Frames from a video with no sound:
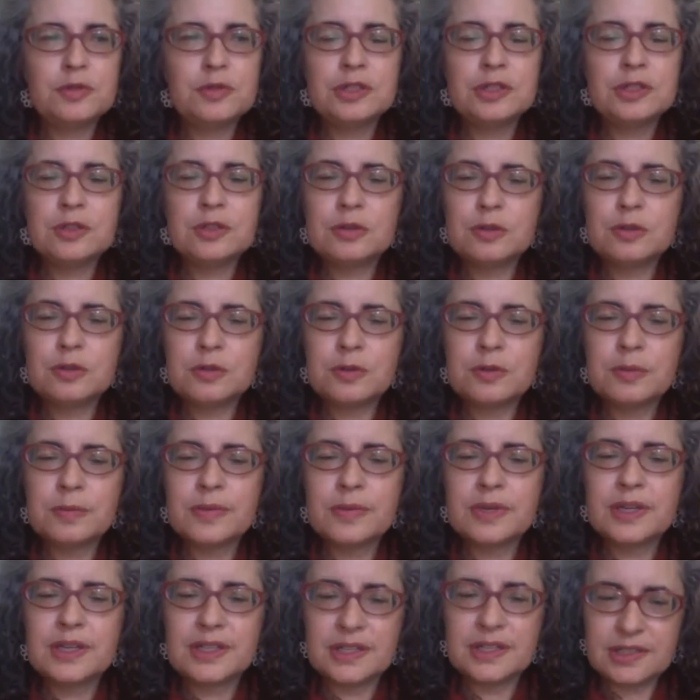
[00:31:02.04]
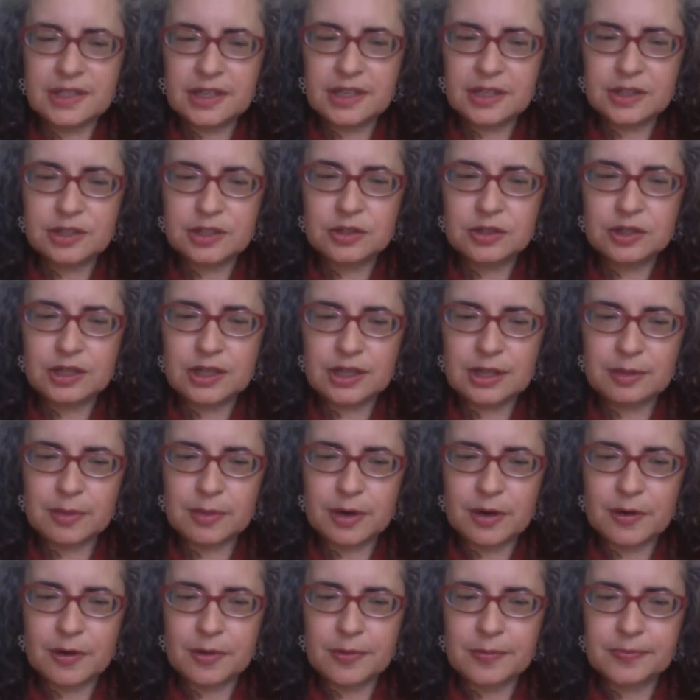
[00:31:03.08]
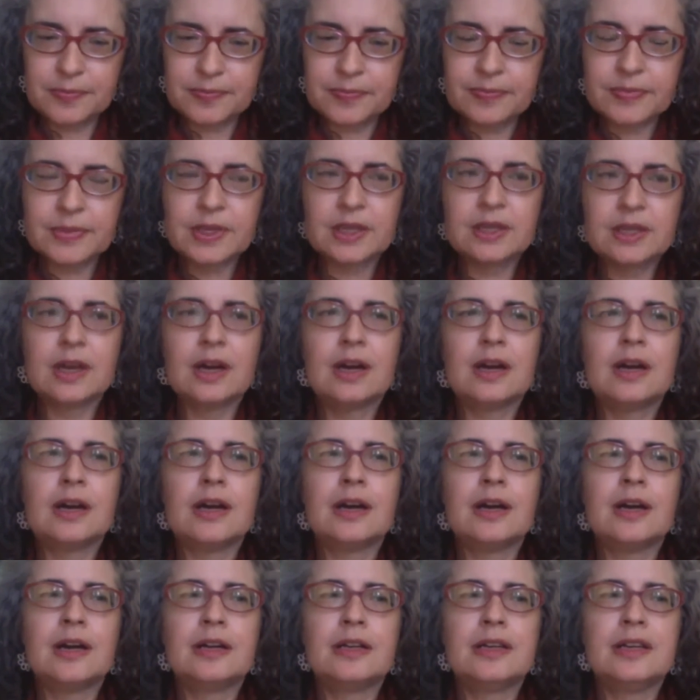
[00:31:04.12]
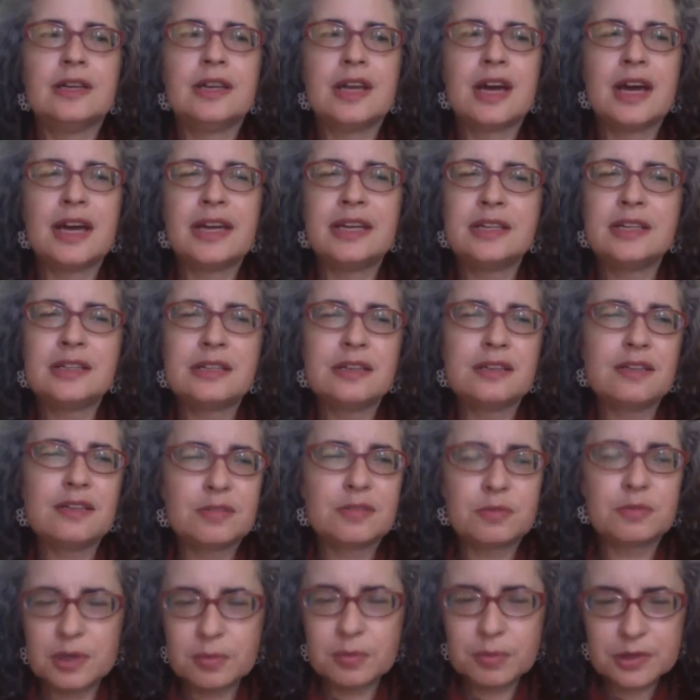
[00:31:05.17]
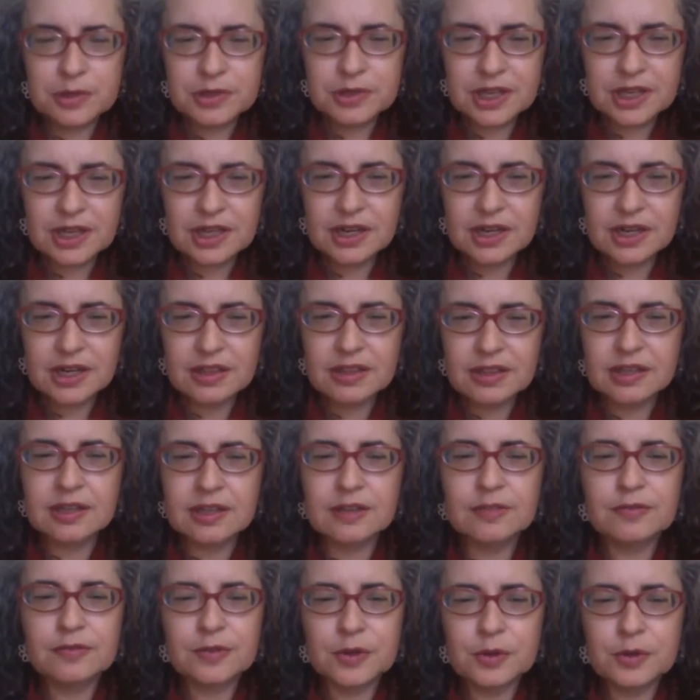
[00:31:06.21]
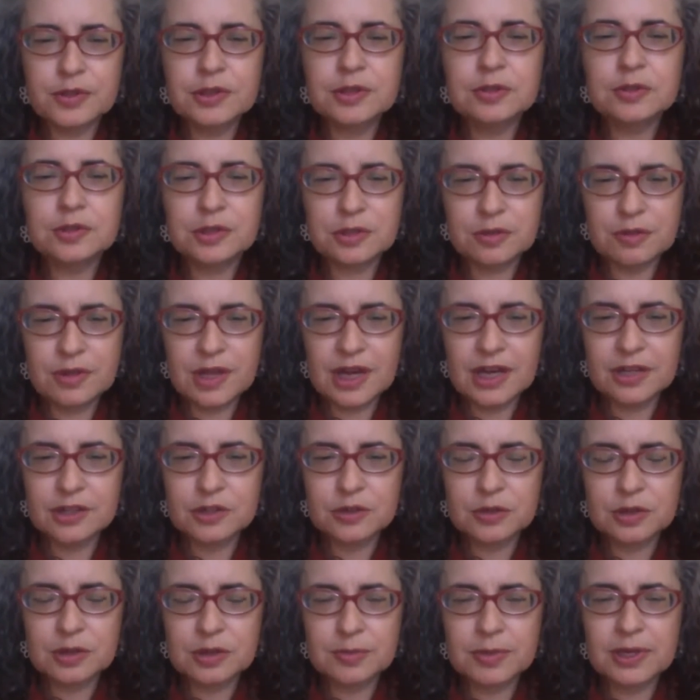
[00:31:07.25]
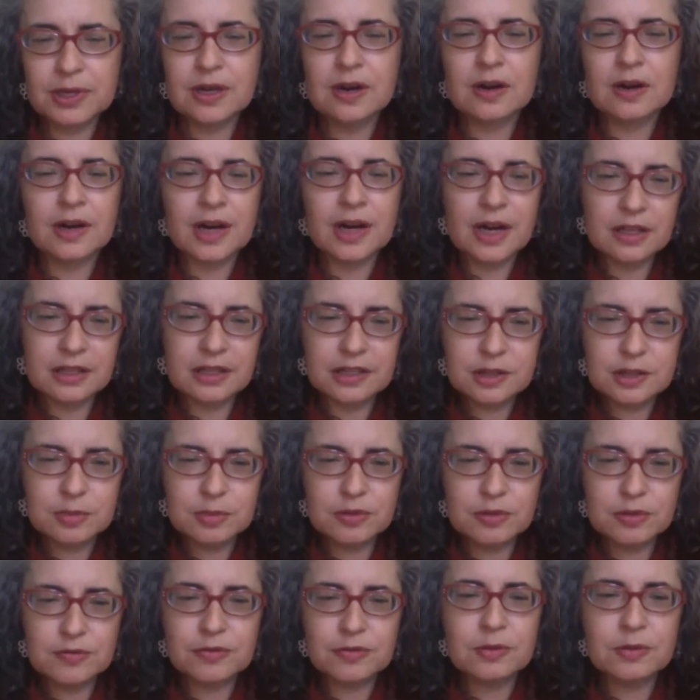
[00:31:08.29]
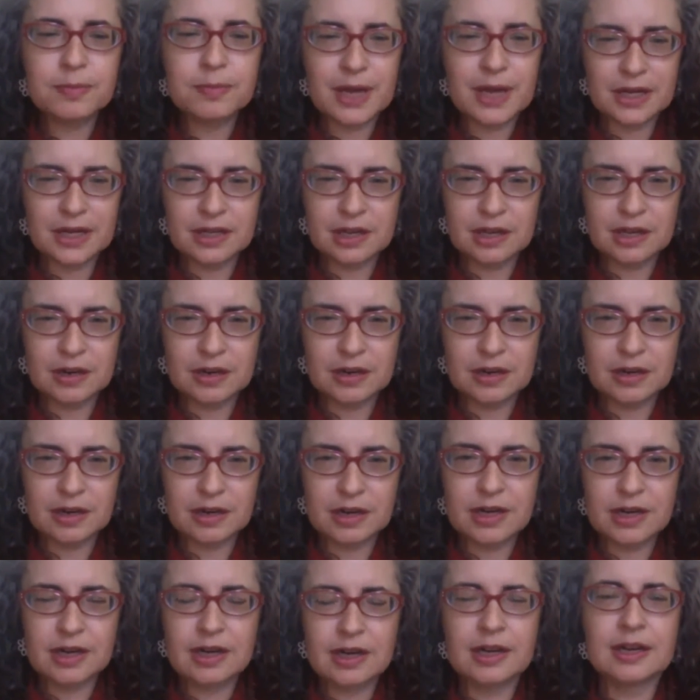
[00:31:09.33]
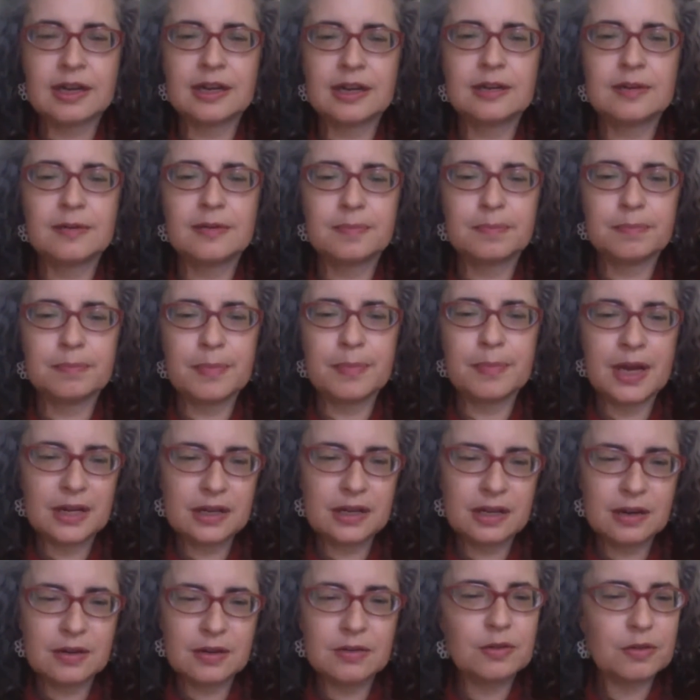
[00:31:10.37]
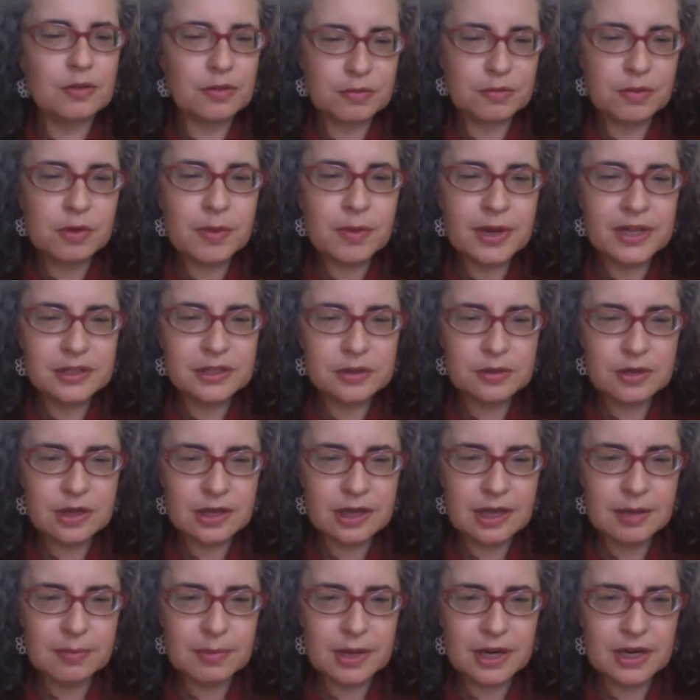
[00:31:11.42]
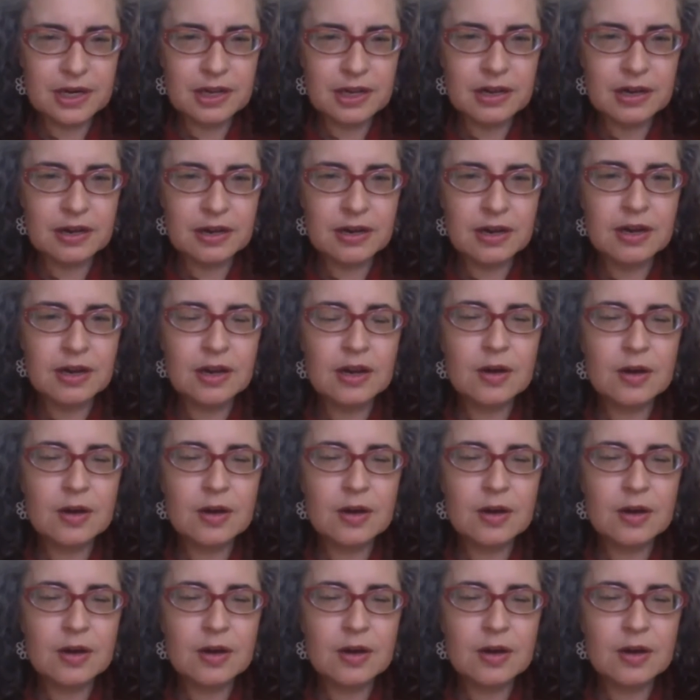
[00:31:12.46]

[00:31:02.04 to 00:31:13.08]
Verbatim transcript: do in-center hemo, 93%, I think, of folks who do that treatment are eligible for Medicare. And Medicare, there are 3 ways you can get Medicare.